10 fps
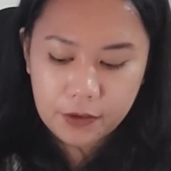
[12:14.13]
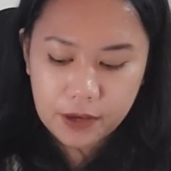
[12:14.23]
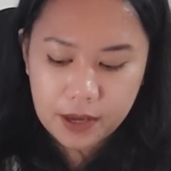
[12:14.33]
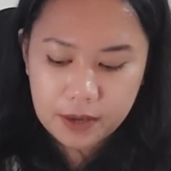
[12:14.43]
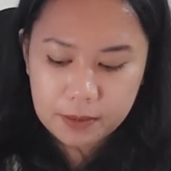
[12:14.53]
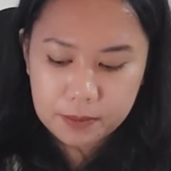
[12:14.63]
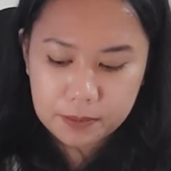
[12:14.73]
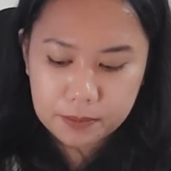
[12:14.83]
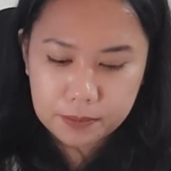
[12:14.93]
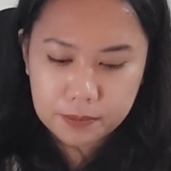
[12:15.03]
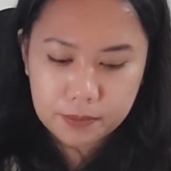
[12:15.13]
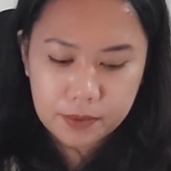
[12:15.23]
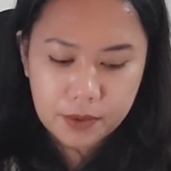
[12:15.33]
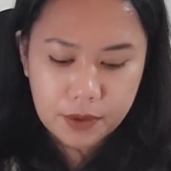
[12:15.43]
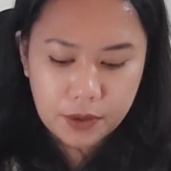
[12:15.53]
You forget it.
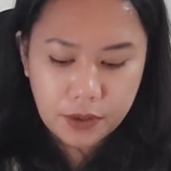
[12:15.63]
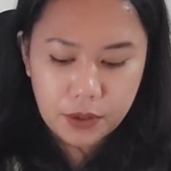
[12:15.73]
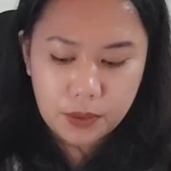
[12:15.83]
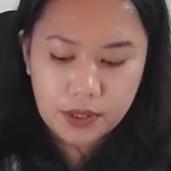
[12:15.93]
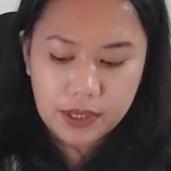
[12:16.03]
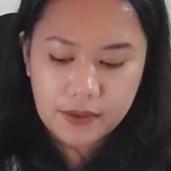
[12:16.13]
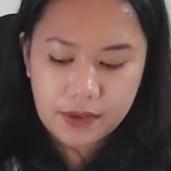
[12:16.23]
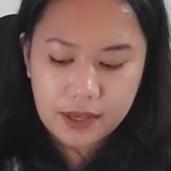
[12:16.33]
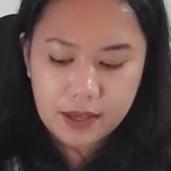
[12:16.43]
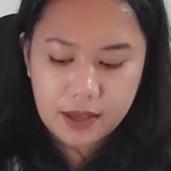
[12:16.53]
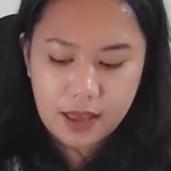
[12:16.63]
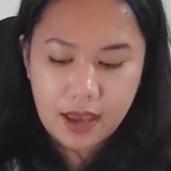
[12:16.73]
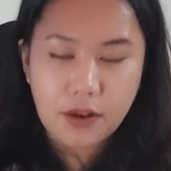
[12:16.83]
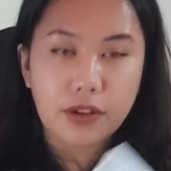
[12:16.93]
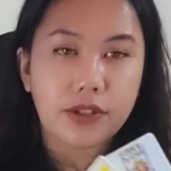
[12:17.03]
You were giving
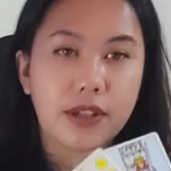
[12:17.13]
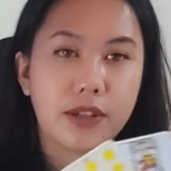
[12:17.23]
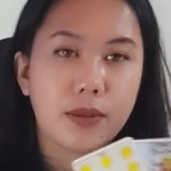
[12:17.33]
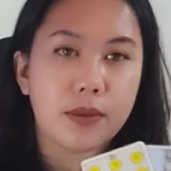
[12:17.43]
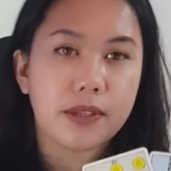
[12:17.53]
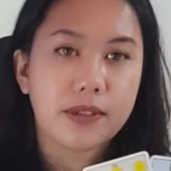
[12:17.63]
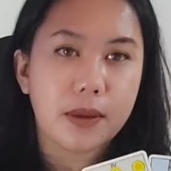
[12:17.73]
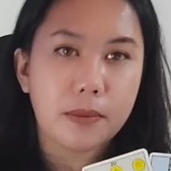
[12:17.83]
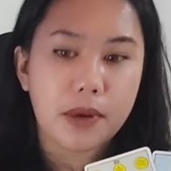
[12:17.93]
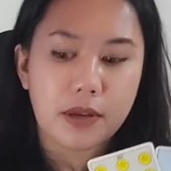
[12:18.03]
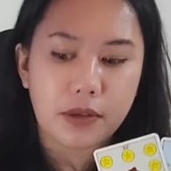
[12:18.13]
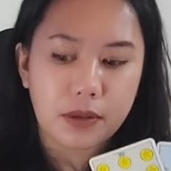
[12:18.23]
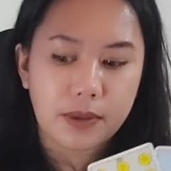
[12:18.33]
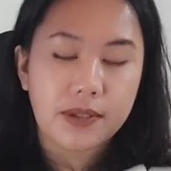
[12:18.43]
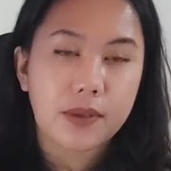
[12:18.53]
energy towards someone
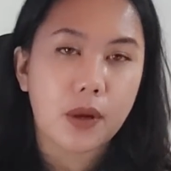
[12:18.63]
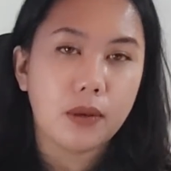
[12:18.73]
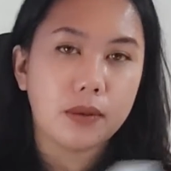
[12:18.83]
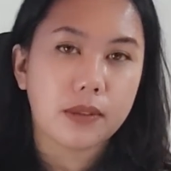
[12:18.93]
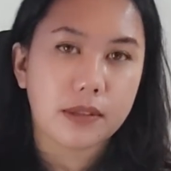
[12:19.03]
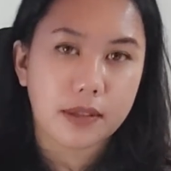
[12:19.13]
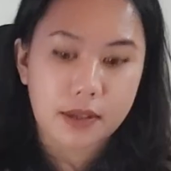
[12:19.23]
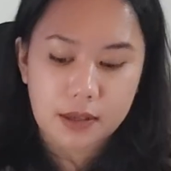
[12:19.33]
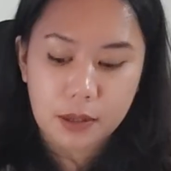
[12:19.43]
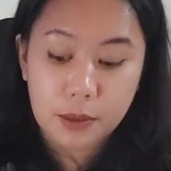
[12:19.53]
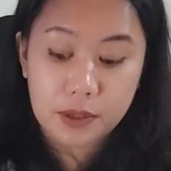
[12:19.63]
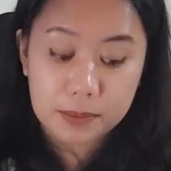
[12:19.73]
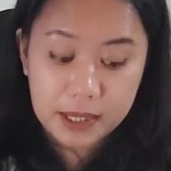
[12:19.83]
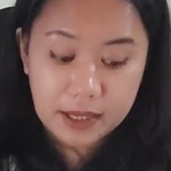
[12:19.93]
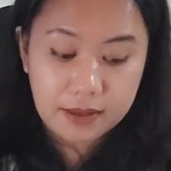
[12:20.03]
who is cold, who
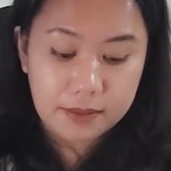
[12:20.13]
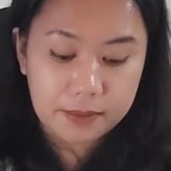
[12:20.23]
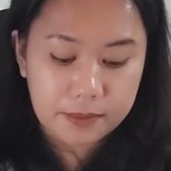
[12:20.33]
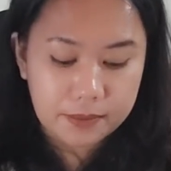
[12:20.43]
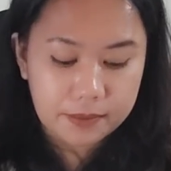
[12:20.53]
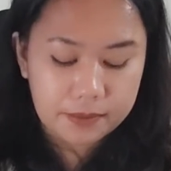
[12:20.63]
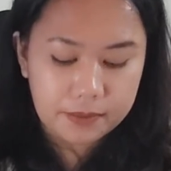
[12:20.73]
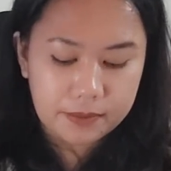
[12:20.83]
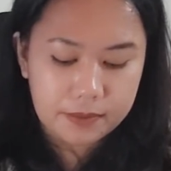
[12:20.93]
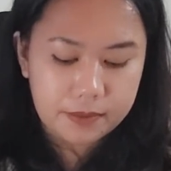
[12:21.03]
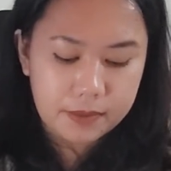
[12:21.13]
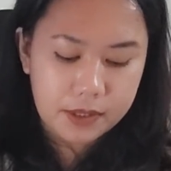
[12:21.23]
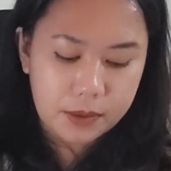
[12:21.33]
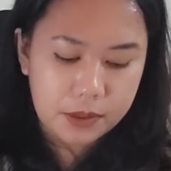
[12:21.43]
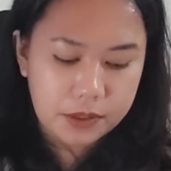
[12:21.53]
is mean
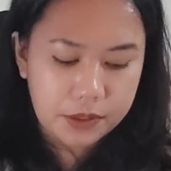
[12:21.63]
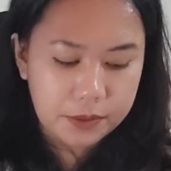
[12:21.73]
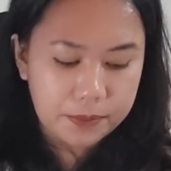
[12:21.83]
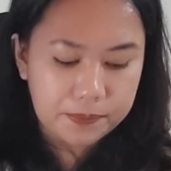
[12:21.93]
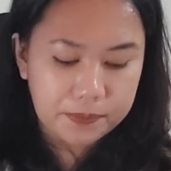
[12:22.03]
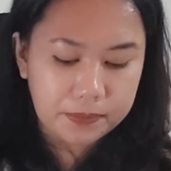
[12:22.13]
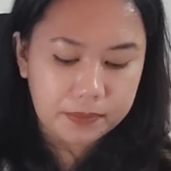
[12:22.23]
towards you.